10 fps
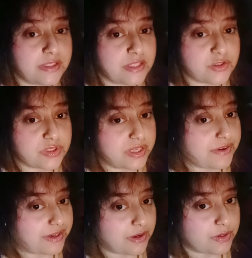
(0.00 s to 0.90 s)
that you see
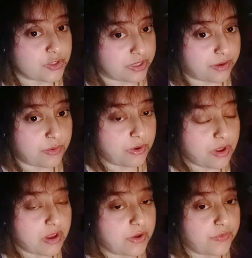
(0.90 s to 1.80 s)
right now in shadow,
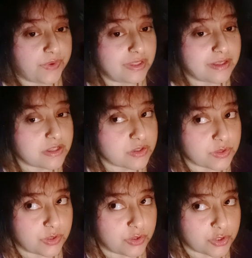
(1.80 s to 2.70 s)
you feel there is no
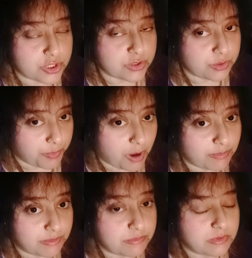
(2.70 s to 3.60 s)
solution to the
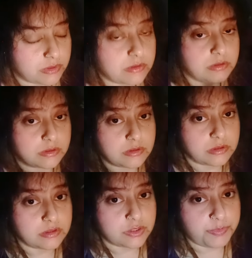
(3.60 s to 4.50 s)
problem,
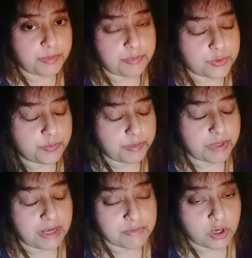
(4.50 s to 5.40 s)
to the
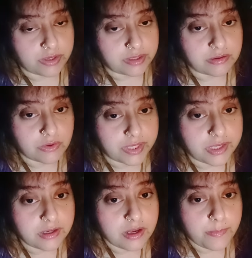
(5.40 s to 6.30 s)
people I'm talking,
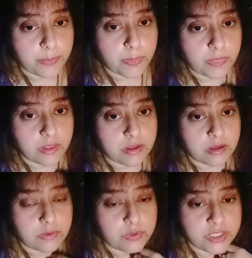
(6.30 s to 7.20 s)
okay,
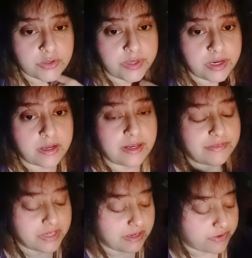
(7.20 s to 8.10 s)
who need to hear
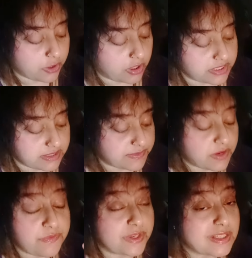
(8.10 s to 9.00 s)
11-11 recording them. So
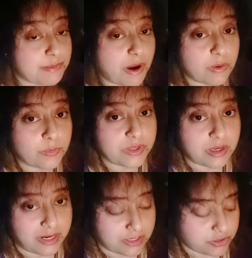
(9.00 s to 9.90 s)
if it is about with the
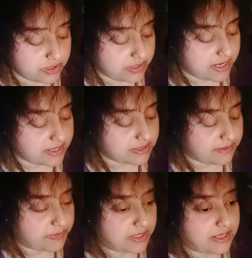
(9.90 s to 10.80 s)
connection, there is
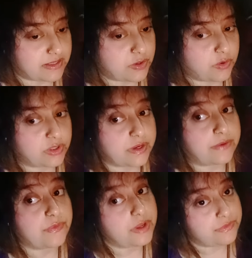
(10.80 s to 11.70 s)
something that you're going to
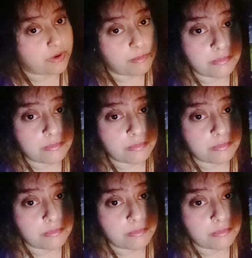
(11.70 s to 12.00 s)
get free from.